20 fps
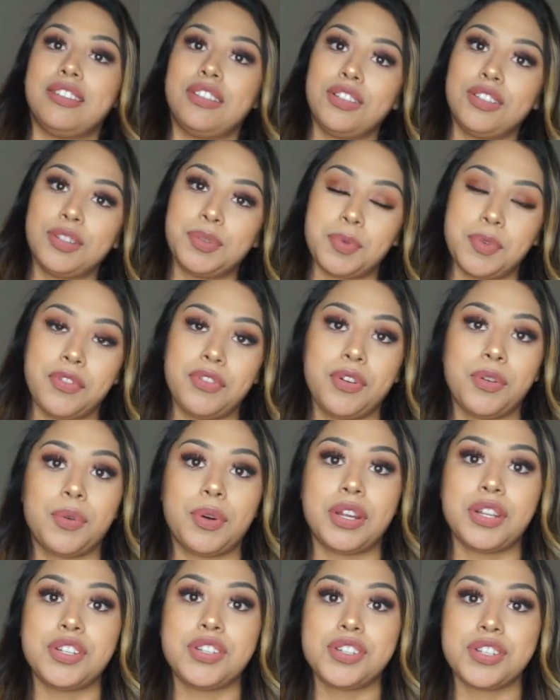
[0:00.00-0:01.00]
Some of the
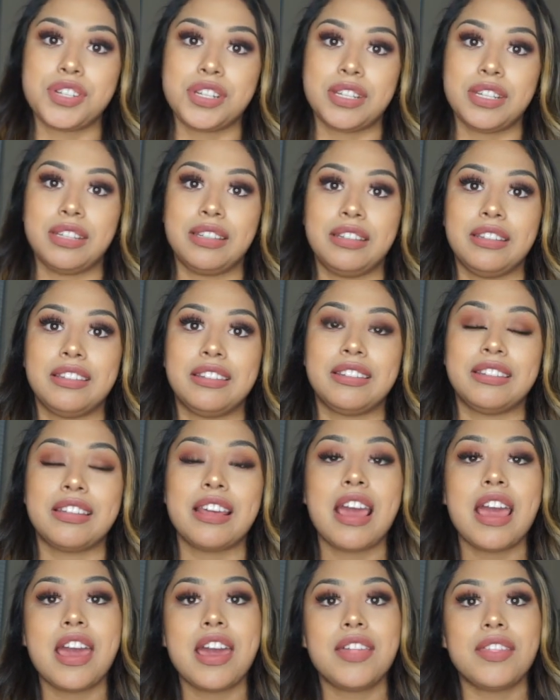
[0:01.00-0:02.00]
questions
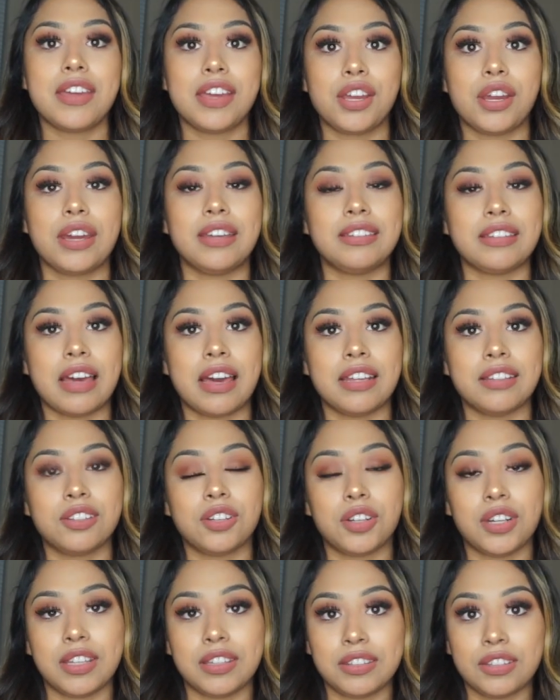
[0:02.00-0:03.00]
that you guys asked
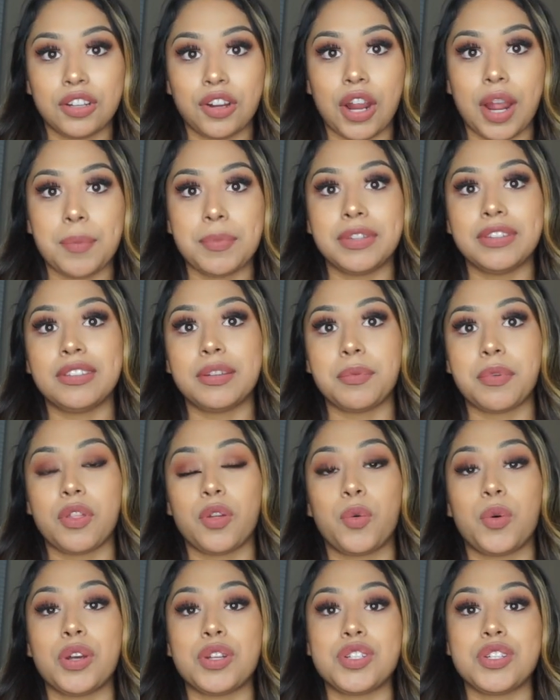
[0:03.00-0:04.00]
on Instagram and some of the
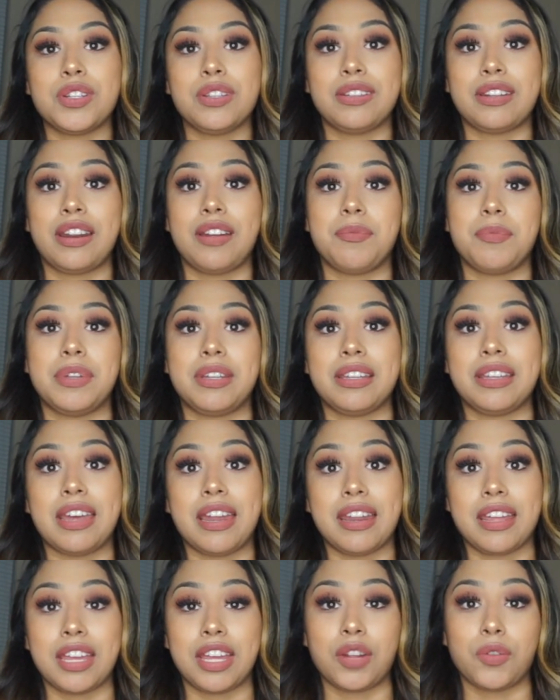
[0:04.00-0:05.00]
questions that I've been
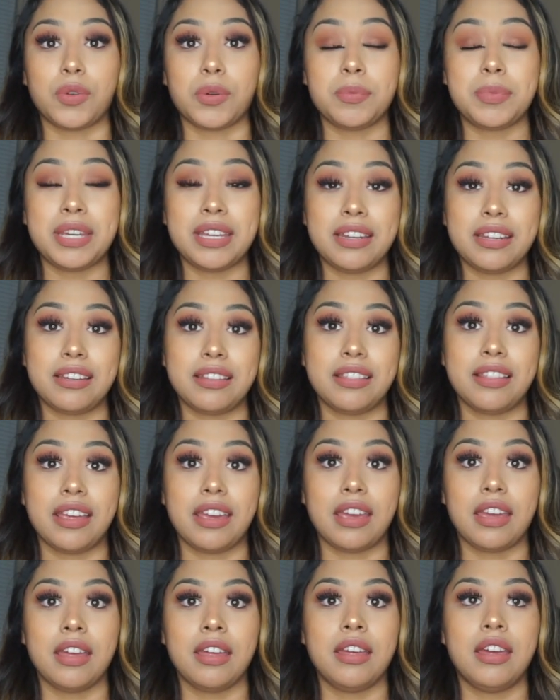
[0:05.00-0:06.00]
getting
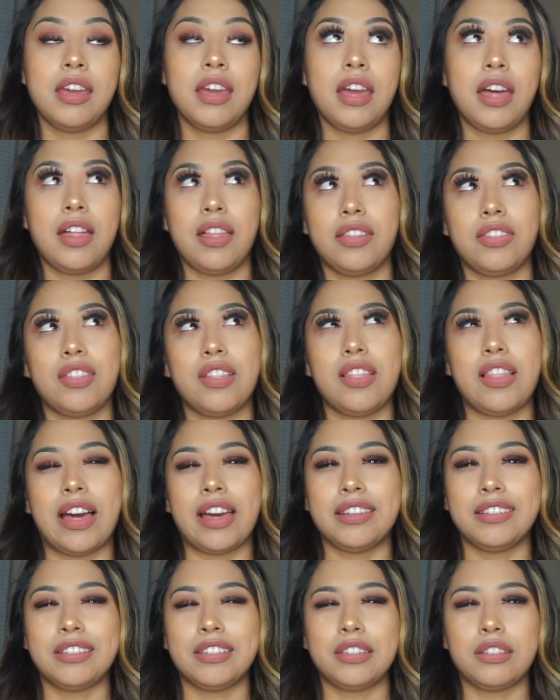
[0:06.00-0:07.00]
repeatedly the
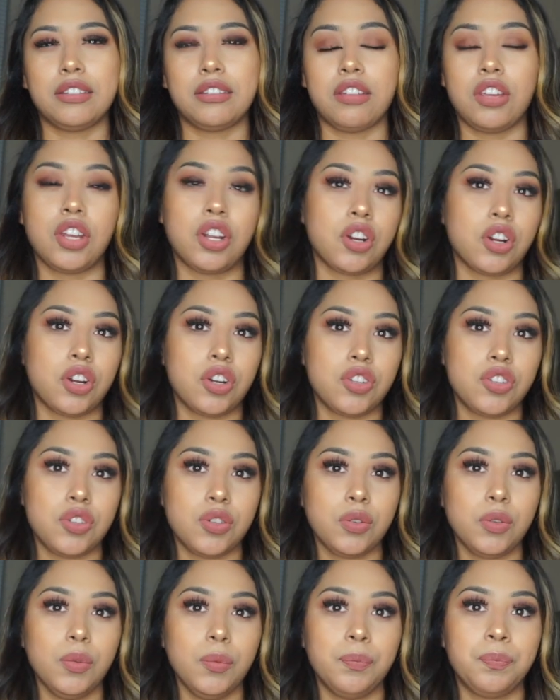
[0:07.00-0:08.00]
last year or
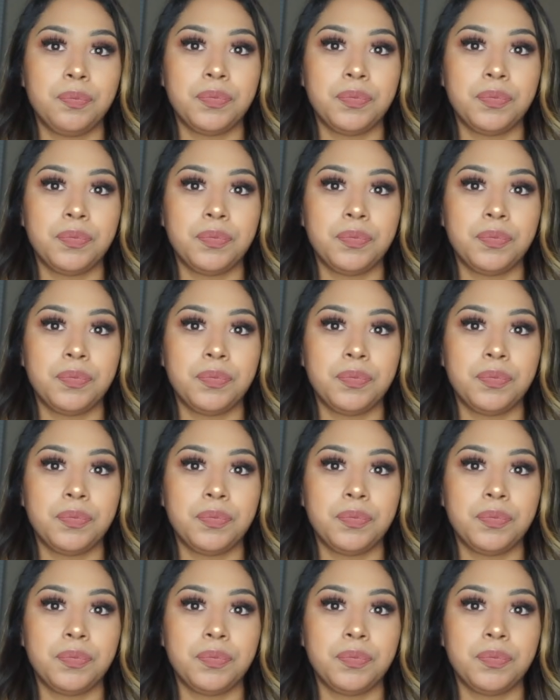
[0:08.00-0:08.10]
two.